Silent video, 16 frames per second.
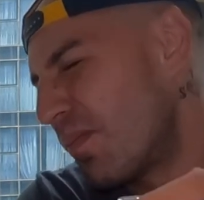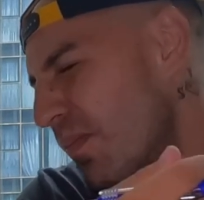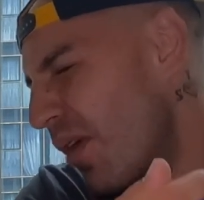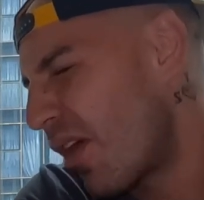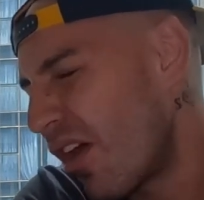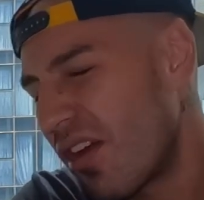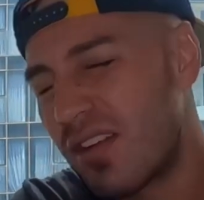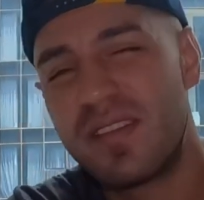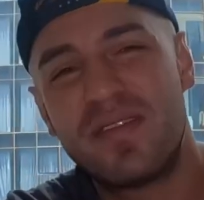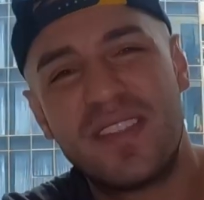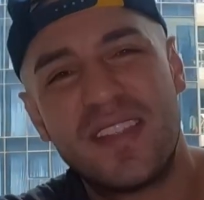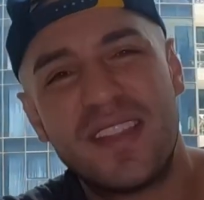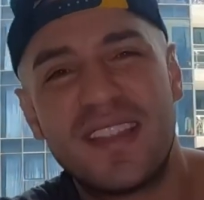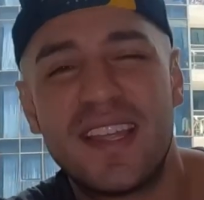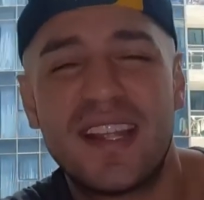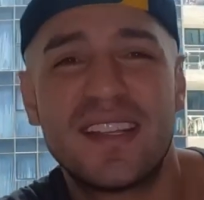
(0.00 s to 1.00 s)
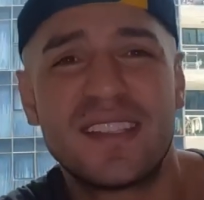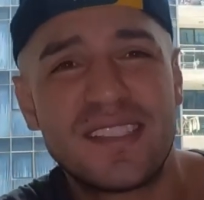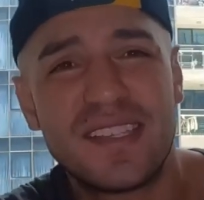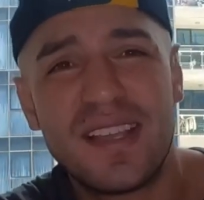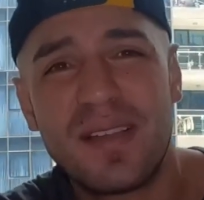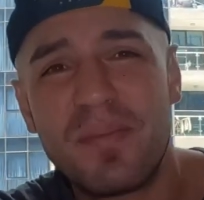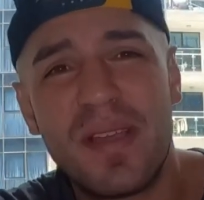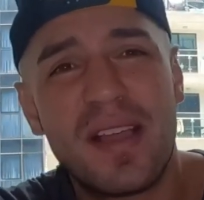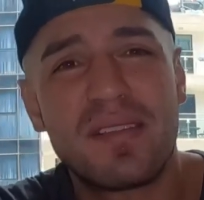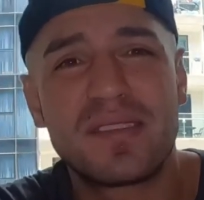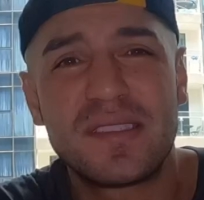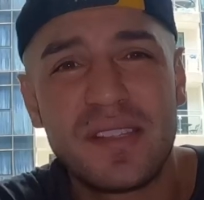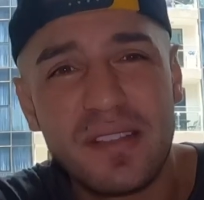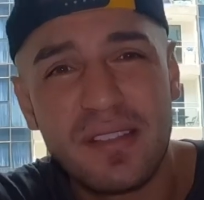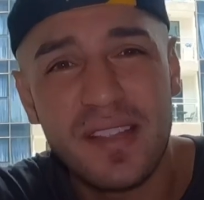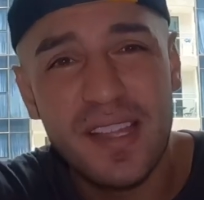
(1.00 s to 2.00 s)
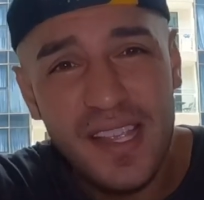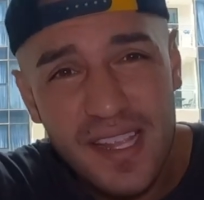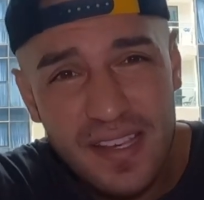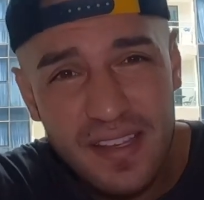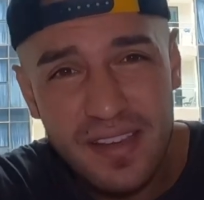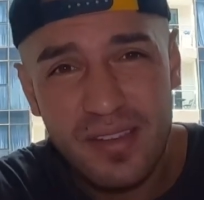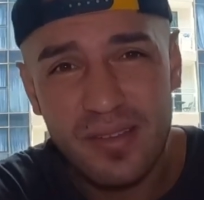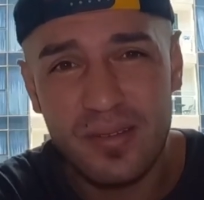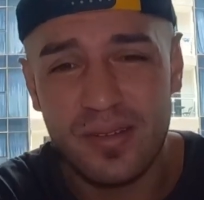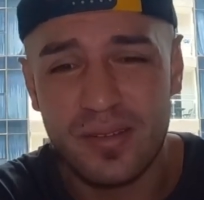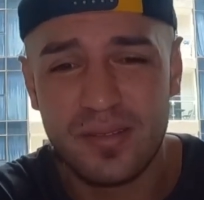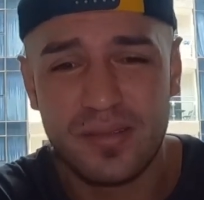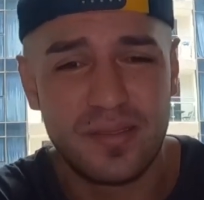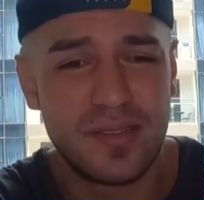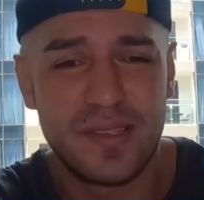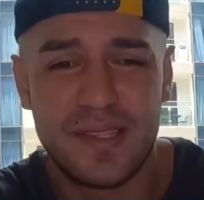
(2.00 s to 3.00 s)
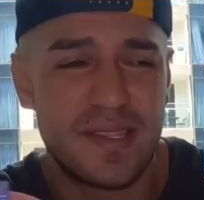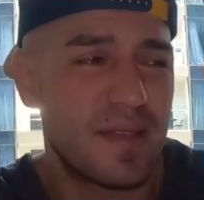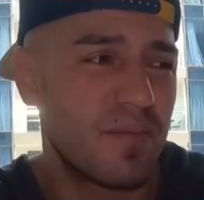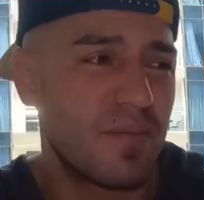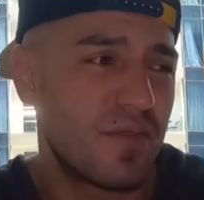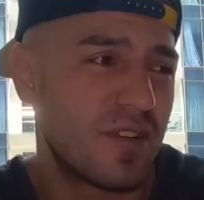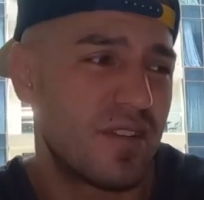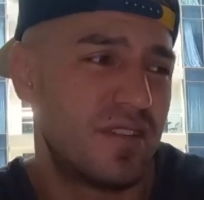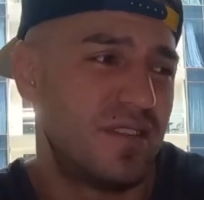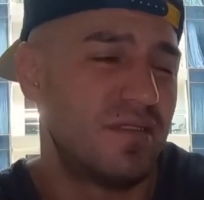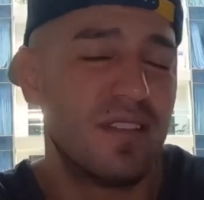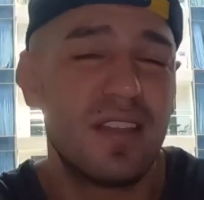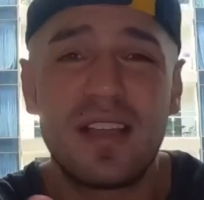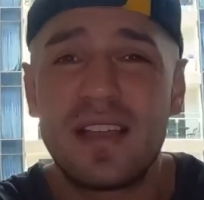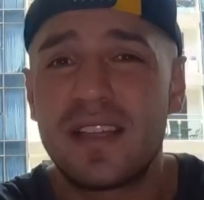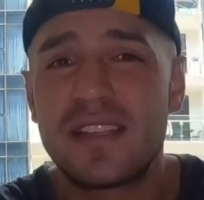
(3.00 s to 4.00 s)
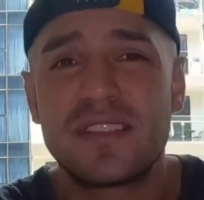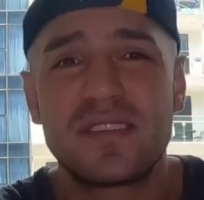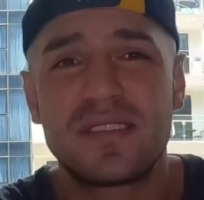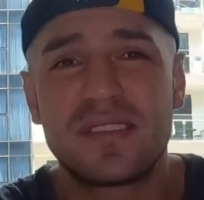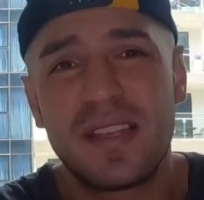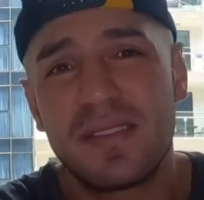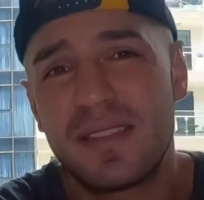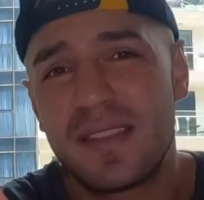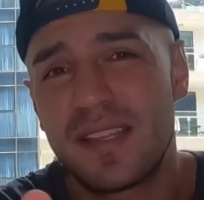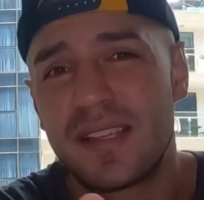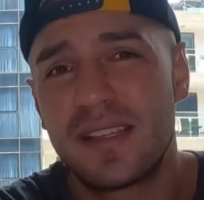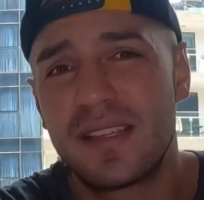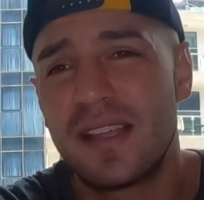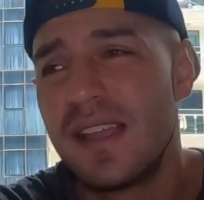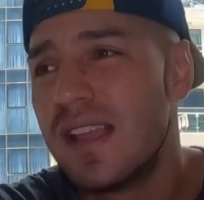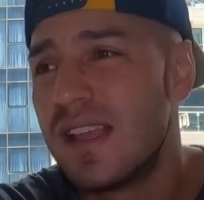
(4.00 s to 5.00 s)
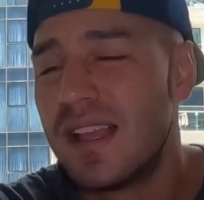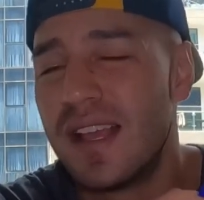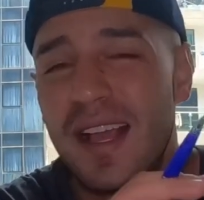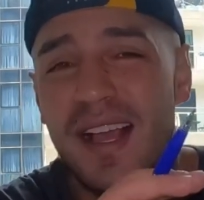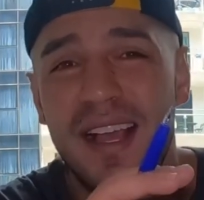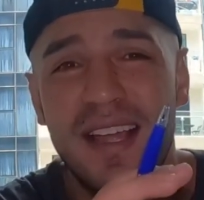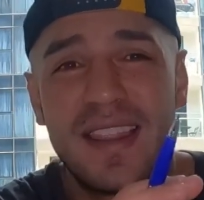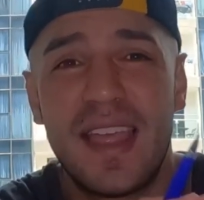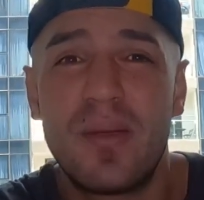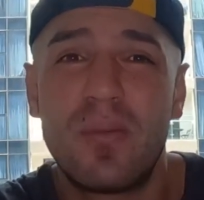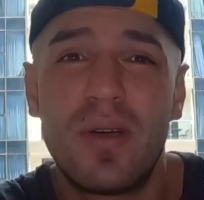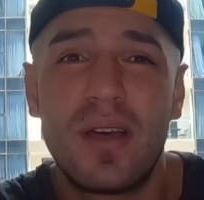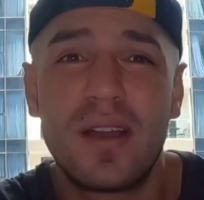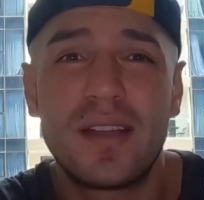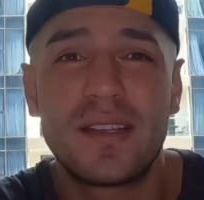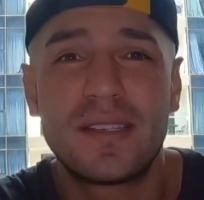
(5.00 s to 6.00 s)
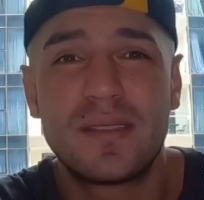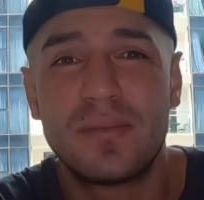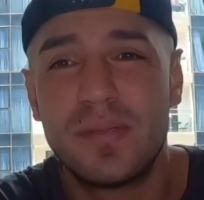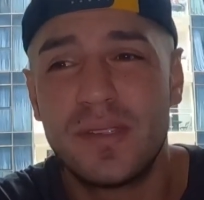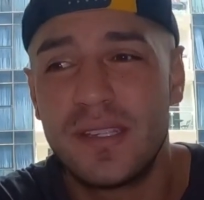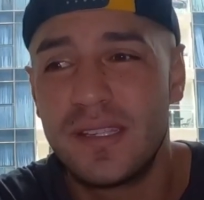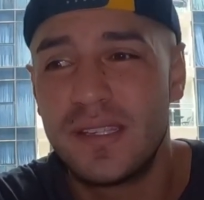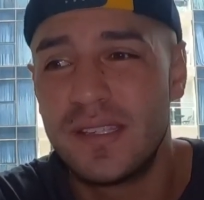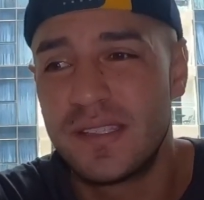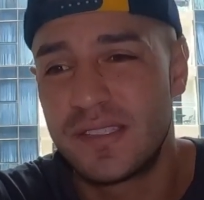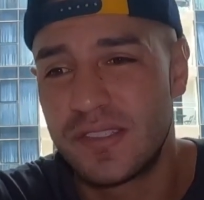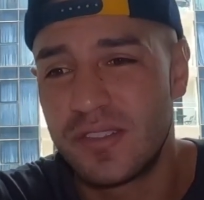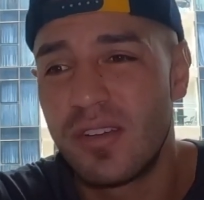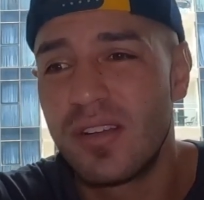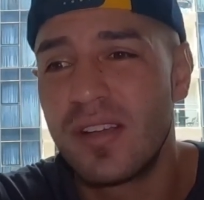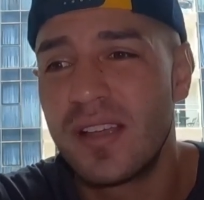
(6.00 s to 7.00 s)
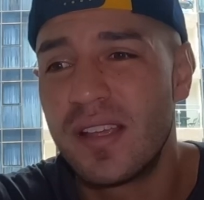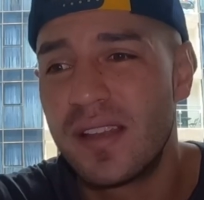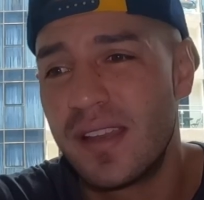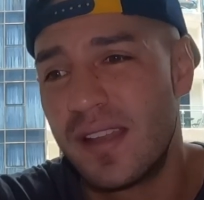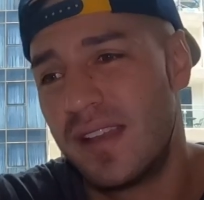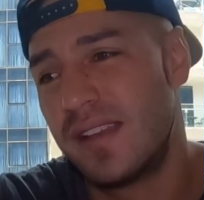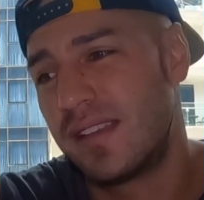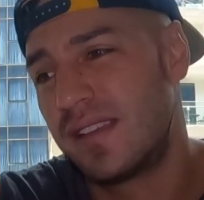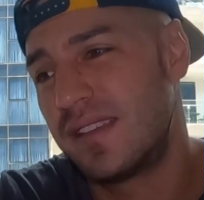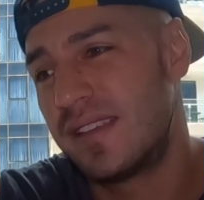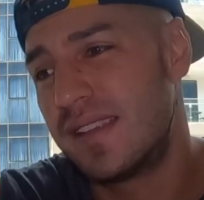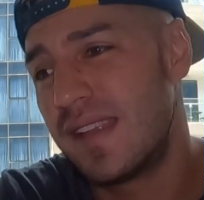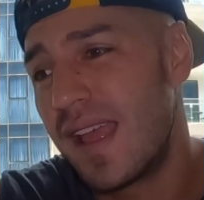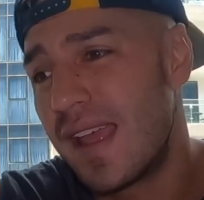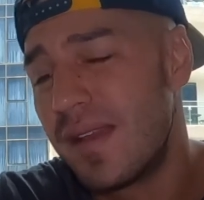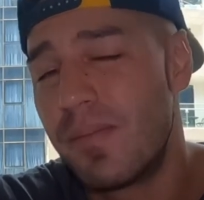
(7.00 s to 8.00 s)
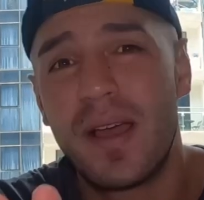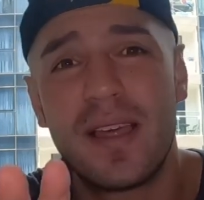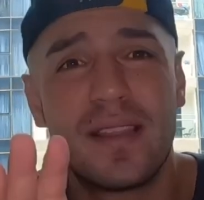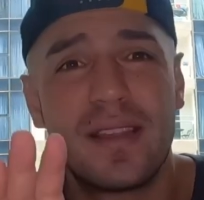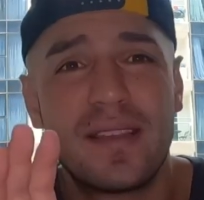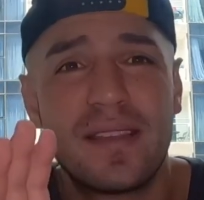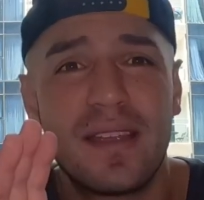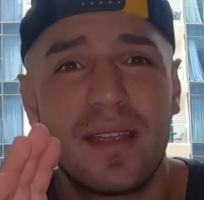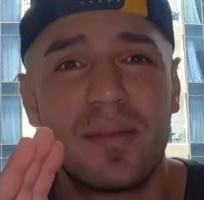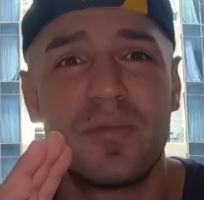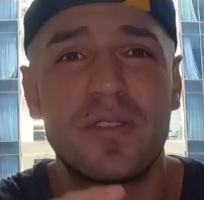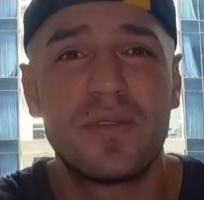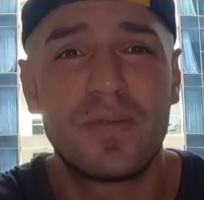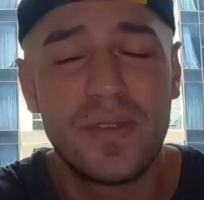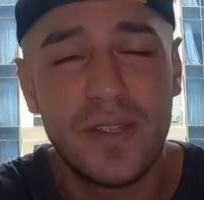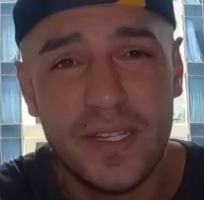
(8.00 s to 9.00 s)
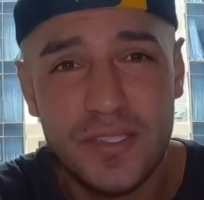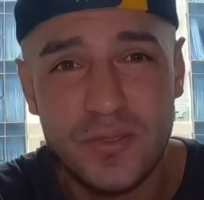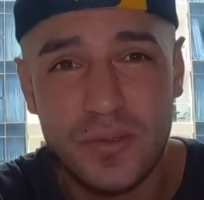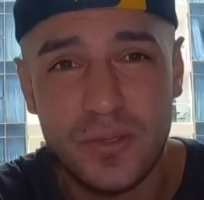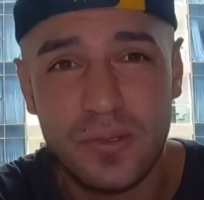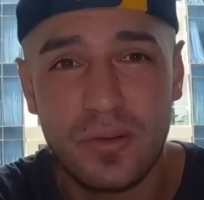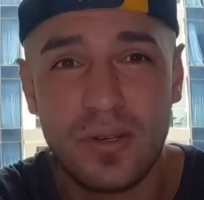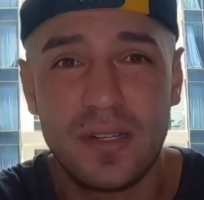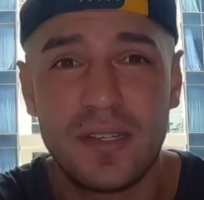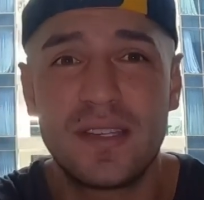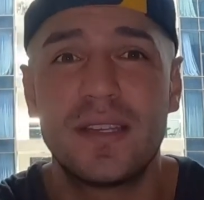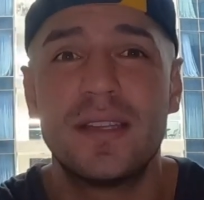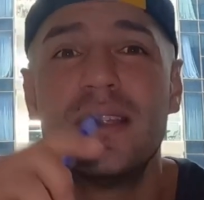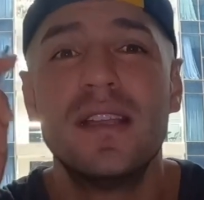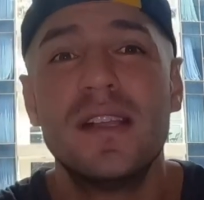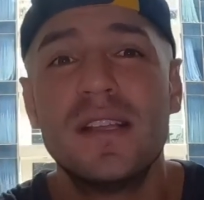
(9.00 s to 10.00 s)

part of it that is somehow still in you or somewhere on your luggage or something, they want it to be destroyed and dead by the time you're finished with quarantine.